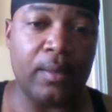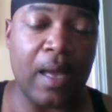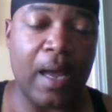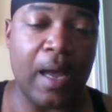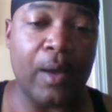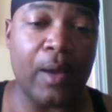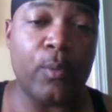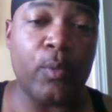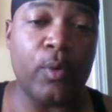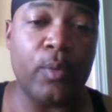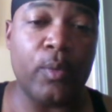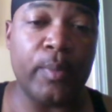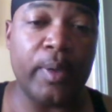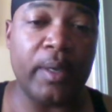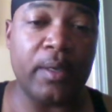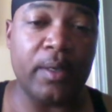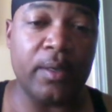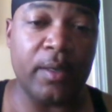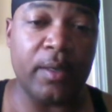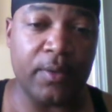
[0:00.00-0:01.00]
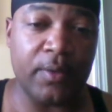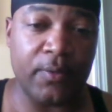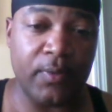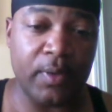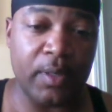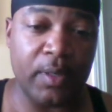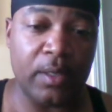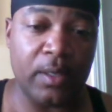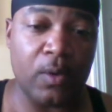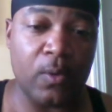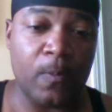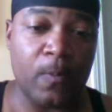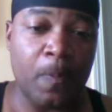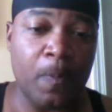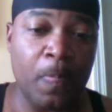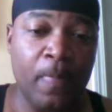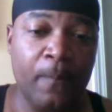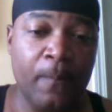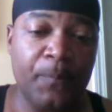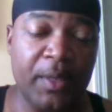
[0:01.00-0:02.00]
I will make another video
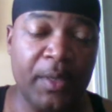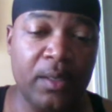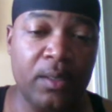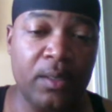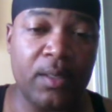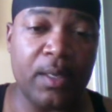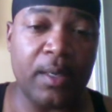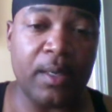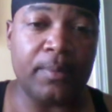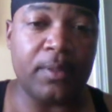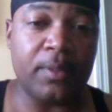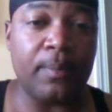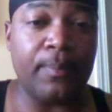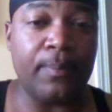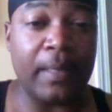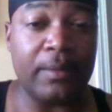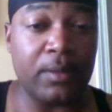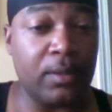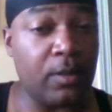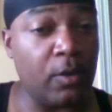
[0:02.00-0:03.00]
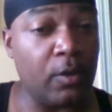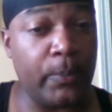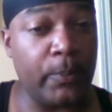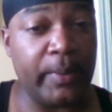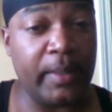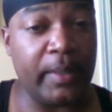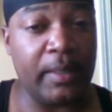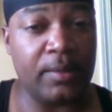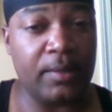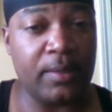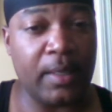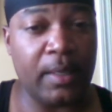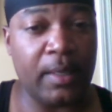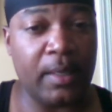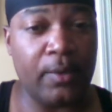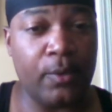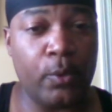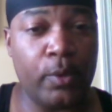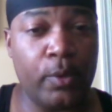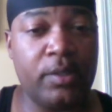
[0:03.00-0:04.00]
in depth about the Lopez
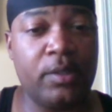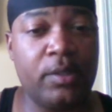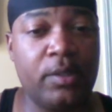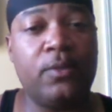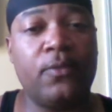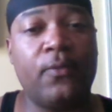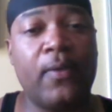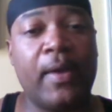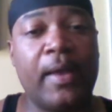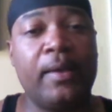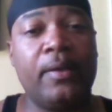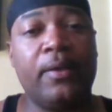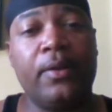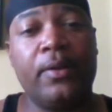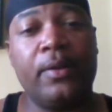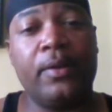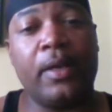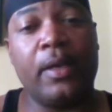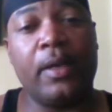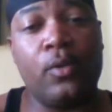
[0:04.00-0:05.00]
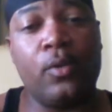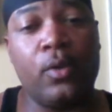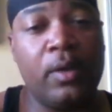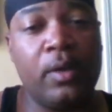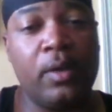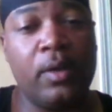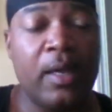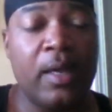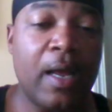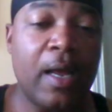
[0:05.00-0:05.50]
and Ortiz fight here later on.